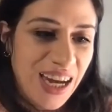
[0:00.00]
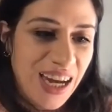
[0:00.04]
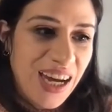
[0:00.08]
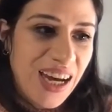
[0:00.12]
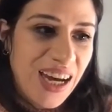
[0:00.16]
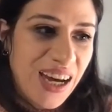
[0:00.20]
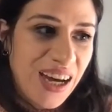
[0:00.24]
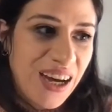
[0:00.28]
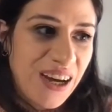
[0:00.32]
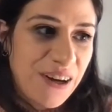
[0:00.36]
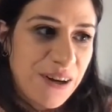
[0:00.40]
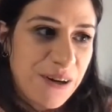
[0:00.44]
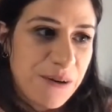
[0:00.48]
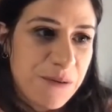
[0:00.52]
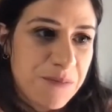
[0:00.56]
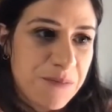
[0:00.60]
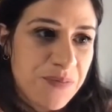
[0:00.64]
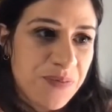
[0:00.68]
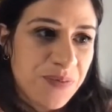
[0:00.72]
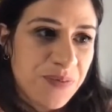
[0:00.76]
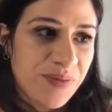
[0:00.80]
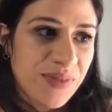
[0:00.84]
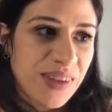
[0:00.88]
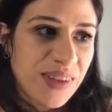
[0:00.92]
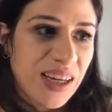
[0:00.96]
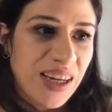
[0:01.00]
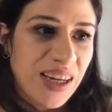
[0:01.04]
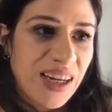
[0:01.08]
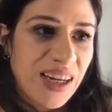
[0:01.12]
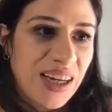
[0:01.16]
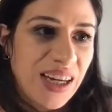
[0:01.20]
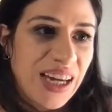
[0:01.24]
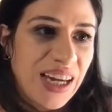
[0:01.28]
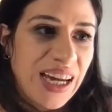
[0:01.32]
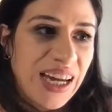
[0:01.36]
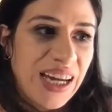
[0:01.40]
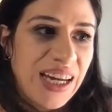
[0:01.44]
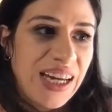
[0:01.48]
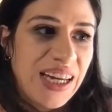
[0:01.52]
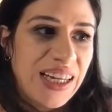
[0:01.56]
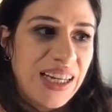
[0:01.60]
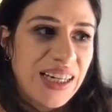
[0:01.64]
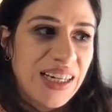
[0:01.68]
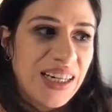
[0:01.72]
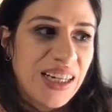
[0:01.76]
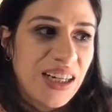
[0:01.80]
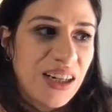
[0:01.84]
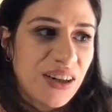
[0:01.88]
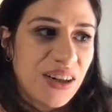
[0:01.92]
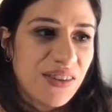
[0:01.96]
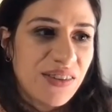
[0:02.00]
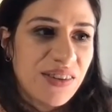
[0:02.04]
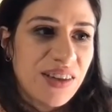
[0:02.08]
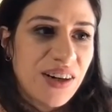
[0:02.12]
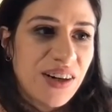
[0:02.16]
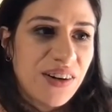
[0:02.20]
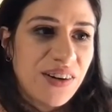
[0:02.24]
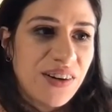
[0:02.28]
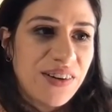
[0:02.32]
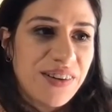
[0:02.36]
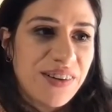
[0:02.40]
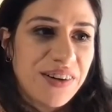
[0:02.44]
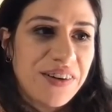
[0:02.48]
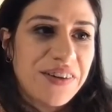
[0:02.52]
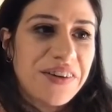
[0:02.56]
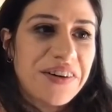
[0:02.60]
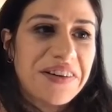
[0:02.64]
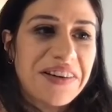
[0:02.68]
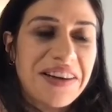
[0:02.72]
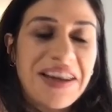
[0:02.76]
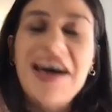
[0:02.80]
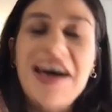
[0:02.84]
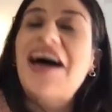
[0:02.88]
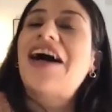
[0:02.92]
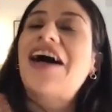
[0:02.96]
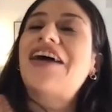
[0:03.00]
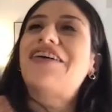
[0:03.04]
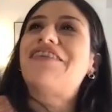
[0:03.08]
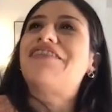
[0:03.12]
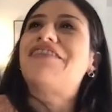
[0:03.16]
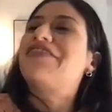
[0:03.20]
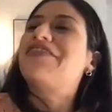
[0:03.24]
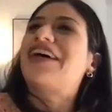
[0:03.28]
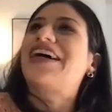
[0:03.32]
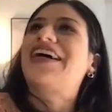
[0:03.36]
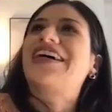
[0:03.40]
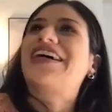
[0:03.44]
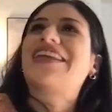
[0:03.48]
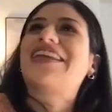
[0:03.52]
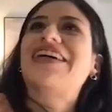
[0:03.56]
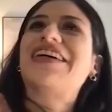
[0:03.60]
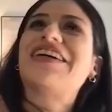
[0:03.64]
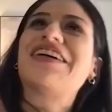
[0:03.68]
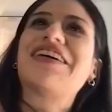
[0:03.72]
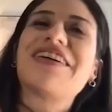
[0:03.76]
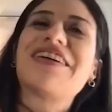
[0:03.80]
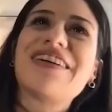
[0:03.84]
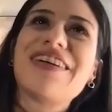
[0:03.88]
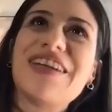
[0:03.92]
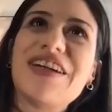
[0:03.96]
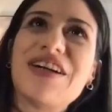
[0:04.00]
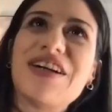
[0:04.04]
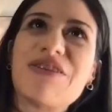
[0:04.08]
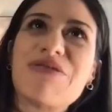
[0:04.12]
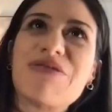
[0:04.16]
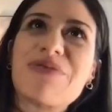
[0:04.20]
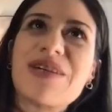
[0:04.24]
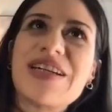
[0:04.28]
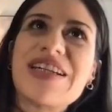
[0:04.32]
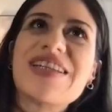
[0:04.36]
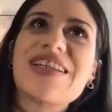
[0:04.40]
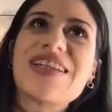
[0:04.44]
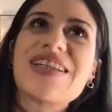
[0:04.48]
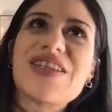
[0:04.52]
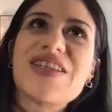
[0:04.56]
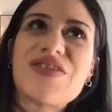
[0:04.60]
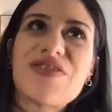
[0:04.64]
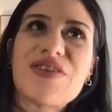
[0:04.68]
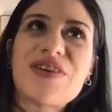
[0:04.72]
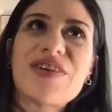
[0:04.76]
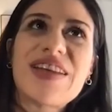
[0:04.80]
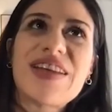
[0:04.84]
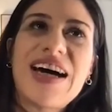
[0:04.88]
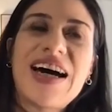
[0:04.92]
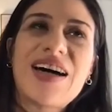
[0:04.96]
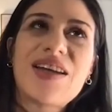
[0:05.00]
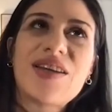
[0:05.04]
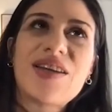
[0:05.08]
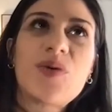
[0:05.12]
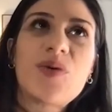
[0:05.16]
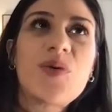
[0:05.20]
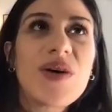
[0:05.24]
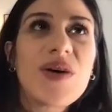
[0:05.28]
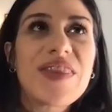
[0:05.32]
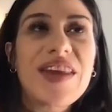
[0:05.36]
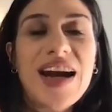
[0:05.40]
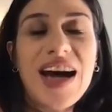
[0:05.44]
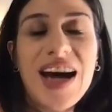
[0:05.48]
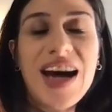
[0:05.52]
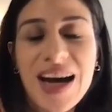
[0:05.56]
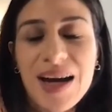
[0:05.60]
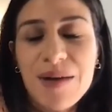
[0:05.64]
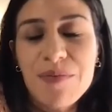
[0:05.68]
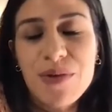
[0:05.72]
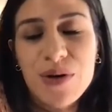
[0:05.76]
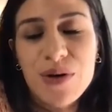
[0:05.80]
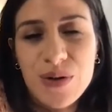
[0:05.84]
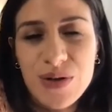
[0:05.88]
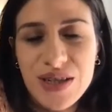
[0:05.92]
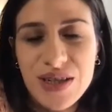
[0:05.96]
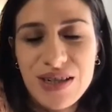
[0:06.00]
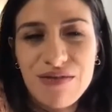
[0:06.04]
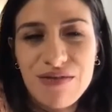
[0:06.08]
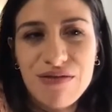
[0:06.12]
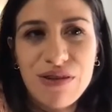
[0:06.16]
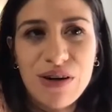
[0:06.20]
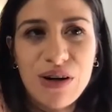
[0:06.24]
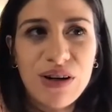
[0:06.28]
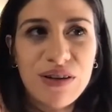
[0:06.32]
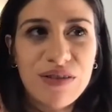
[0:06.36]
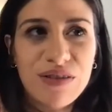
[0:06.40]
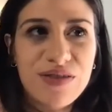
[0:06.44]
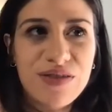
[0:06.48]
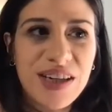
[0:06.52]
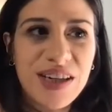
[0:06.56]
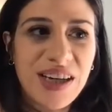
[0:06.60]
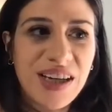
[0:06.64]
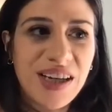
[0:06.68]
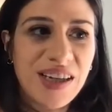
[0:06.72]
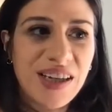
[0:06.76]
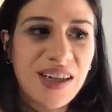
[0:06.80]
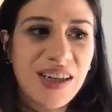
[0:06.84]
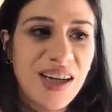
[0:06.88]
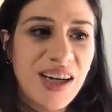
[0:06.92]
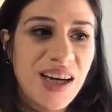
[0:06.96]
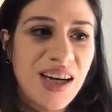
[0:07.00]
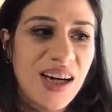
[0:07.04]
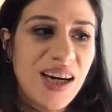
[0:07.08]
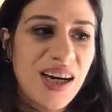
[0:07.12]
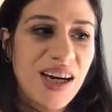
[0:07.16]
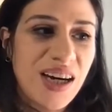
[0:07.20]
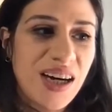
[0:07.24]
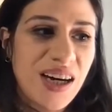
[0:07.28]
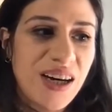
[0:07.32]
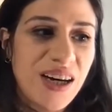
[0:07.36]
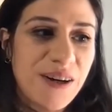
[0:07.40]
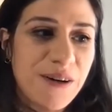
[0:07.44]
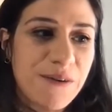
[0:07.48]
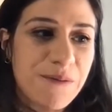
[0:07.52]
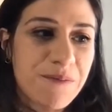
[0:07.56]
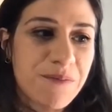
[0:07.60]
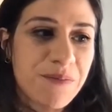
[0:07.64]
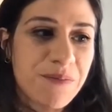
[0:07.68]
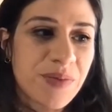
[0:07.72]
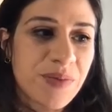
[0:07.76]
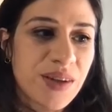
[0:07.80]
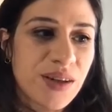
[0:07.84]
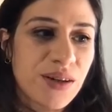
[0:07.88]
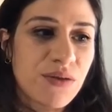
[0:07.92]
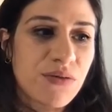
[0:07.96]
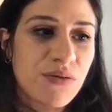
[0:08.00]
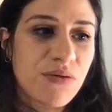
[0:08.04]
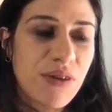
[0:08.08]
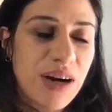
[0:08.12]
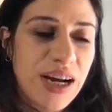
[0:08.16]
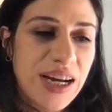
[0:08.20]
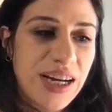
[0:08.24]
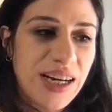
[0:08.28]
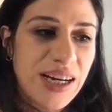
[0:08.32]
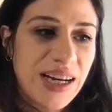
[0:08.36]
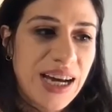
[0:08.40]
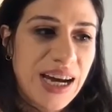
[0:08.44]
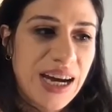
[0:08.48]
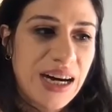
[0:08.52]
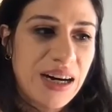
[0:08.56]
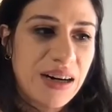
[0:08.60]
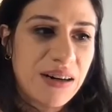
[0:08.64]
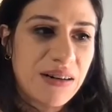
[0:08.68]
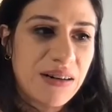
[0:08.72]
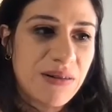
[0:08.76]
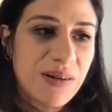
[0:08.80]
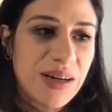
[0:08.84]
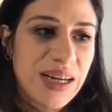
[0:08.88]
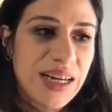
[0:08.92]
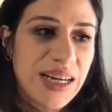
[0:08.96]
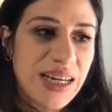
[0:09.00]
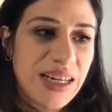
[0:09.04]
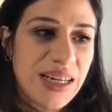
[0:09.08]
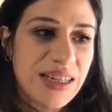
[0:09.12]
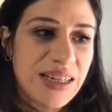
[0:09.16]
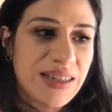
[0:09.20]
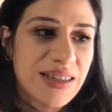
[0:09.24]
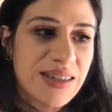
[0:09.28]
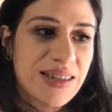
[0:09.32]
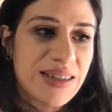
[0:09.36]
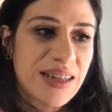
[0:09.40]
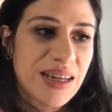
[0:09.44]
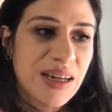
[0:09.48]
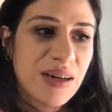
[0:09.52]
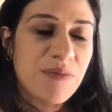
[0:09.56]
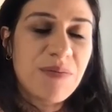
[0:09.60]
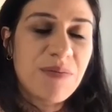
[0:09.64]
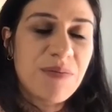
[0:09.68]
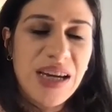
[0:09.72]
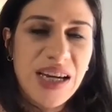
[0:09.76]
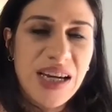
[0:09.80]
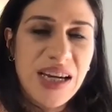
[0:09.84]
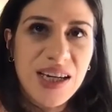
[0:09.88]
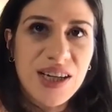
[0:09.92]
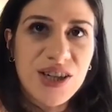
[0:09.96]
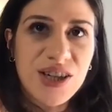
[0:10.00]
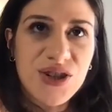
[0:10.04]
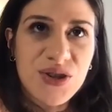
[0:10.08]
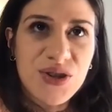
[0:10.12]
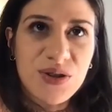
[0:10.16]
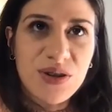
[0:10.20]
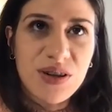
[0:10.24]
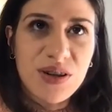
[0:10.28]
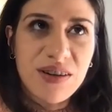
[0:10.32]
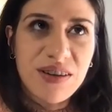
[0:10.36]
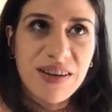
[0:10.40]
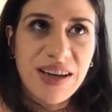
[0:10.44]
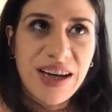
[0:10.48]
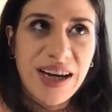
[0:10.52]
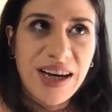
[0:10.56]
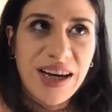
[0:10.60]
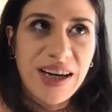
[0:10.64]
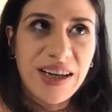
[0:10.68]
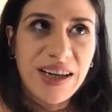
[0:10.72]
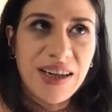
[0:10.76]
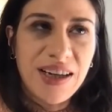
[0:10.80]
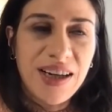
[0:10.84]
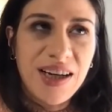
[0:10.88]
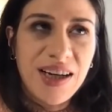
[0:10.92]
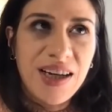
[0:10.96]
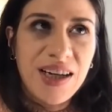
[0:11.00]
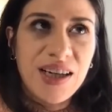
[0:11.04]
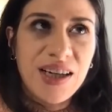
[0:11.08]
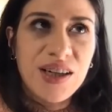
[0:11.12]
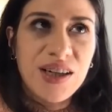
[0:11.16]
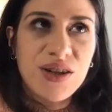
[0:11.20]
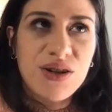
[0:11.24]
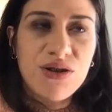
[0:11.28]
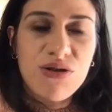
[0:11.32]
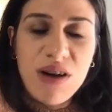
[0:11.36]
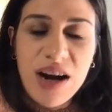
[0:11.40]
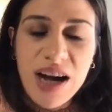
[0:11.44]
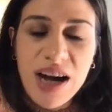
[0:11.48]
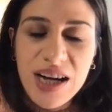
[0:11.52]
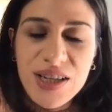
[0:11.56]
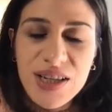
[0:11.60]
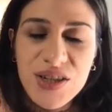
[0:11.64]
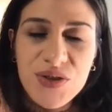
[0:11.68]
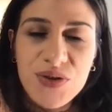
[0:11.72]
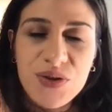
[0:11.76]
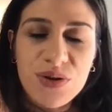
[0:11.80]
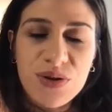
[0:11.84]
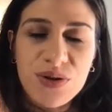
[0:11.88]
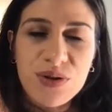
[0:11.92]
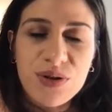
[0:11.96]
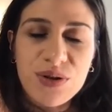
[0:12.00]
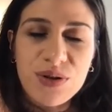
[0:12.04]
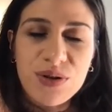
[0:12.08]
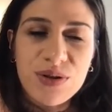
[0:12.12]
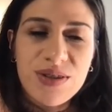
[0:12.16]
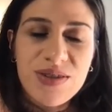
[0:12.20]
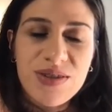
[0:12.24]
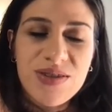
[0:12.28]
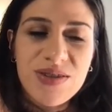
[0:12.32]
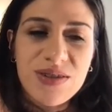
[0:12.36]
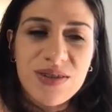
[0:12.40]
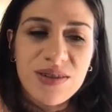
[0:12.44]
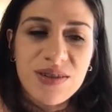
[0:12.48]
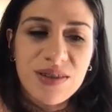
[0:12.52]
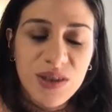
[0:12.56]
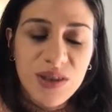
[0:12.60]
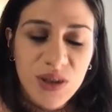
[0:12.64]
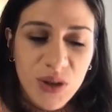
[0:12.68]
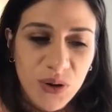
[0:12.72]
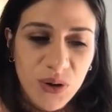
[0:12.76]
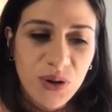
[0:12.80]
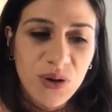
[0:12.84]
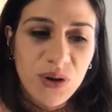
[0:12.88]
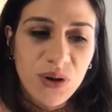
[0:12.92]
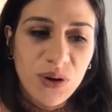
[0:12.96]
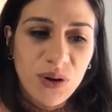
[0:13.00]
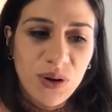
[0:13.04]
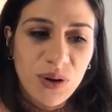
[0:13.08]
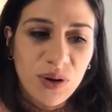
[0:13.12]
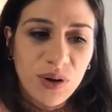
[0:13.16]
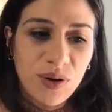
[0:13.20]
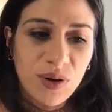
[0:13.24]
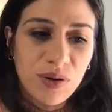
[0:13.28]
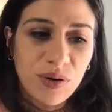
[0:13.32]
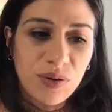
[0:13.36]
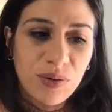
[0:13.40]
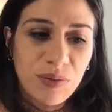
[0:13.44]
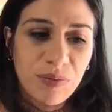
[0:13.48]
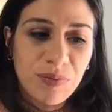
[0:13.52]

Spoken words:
And, there are a lot of, I think, reasons for that. The one that I'm most involved in right now is making sure that grassroots, local,